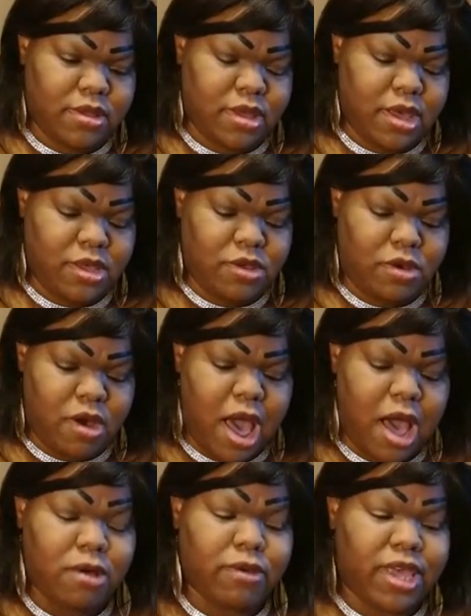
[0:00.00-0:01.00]
and you are
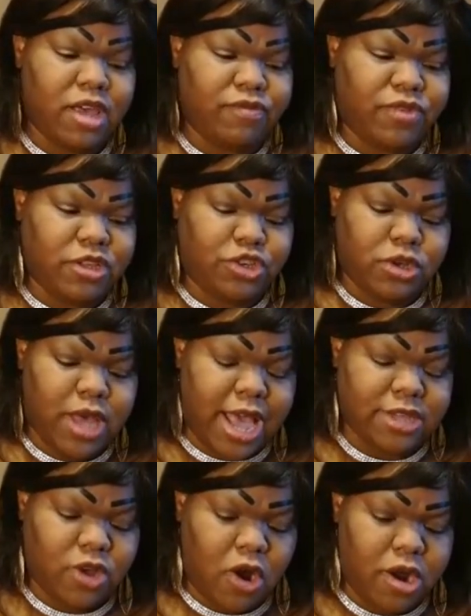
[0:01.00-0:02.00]
how gifted you
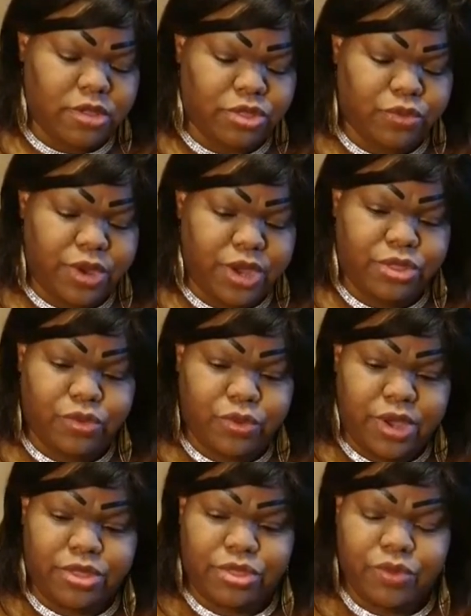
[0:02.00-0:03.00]
guys are.
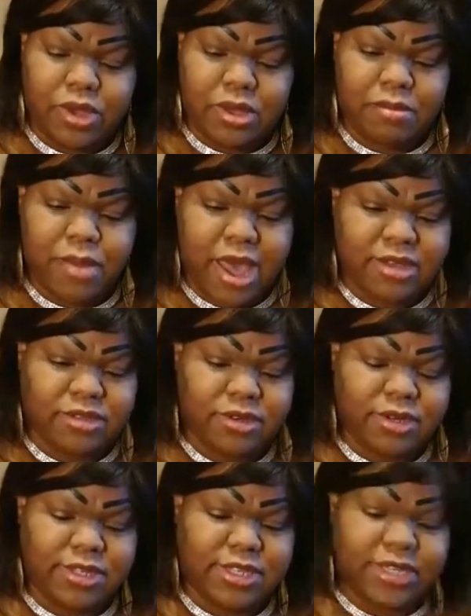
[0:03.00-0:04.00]
333,
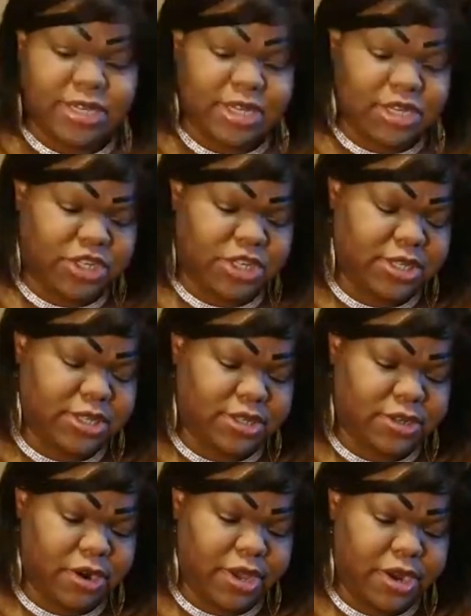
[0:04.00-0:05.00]
Master Ascended
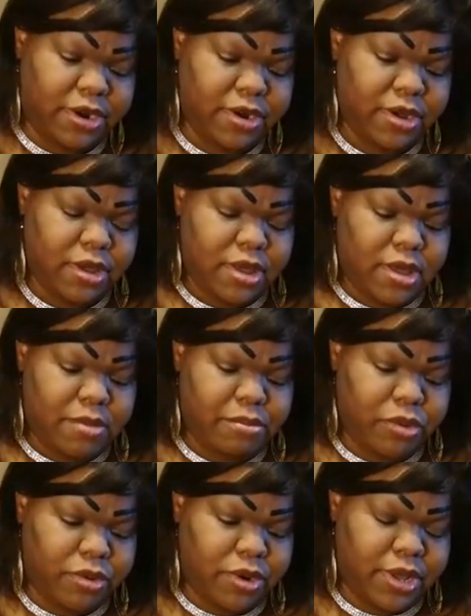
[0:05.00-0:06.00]
Jesus are here,
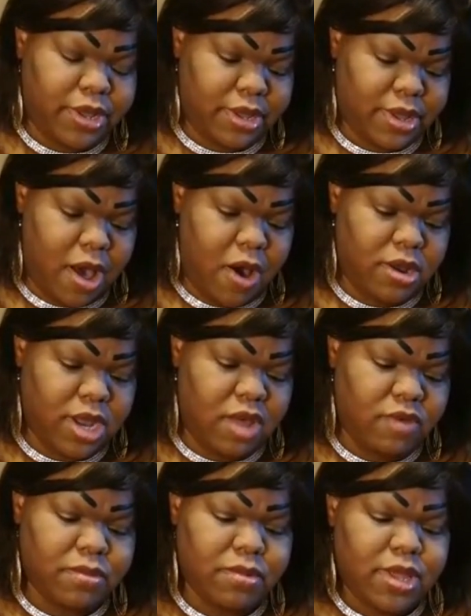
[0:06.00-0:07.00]
Buddha, all
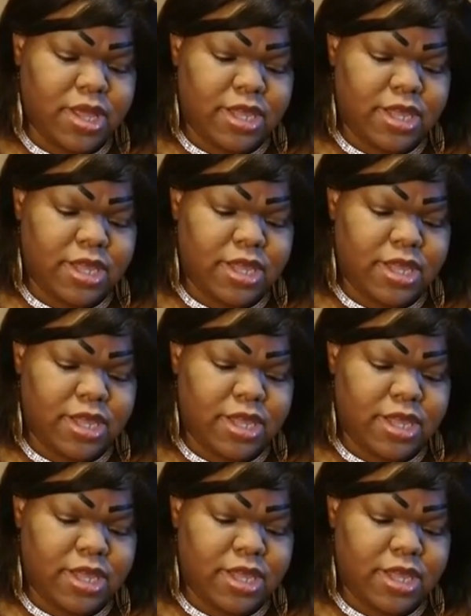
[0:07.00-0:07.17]
of them.